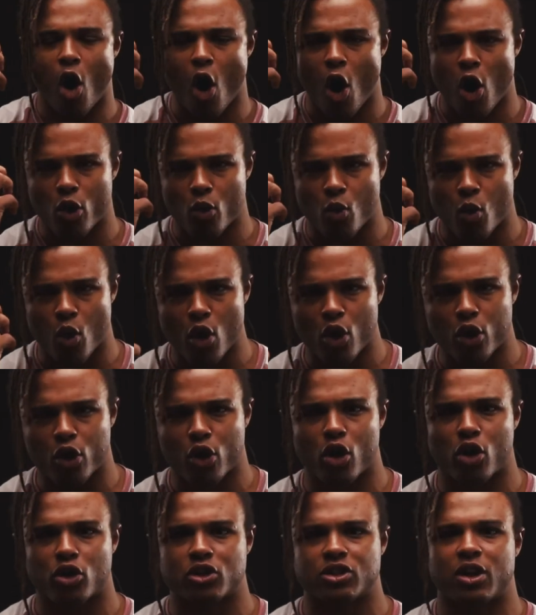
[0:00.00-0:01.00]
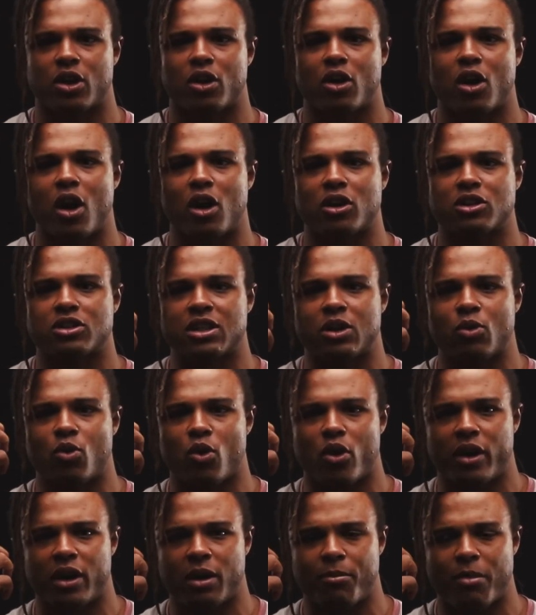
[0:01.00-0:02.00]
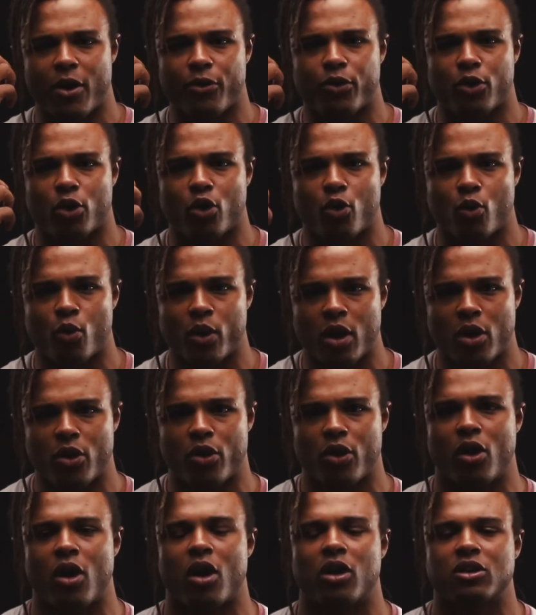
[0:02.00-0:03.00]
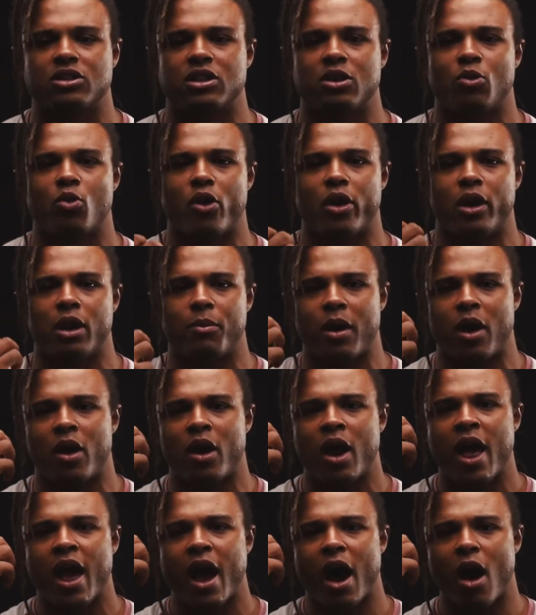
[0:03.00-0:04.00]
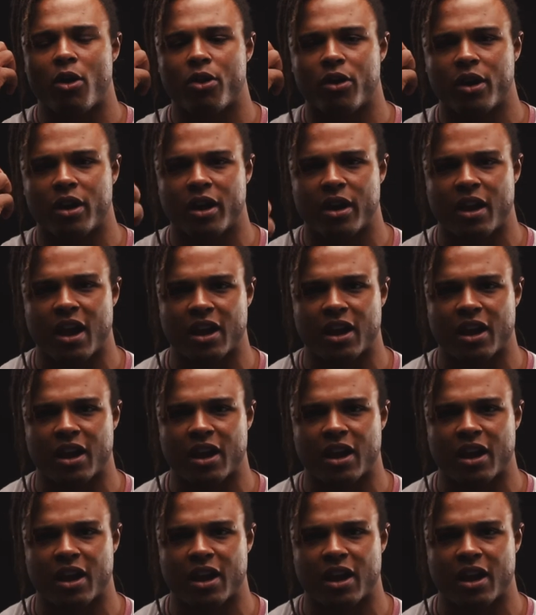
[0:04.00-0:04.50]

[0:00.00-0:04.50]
hard workers. They're constantly worried about their career. They're constantly worried about how they're gonna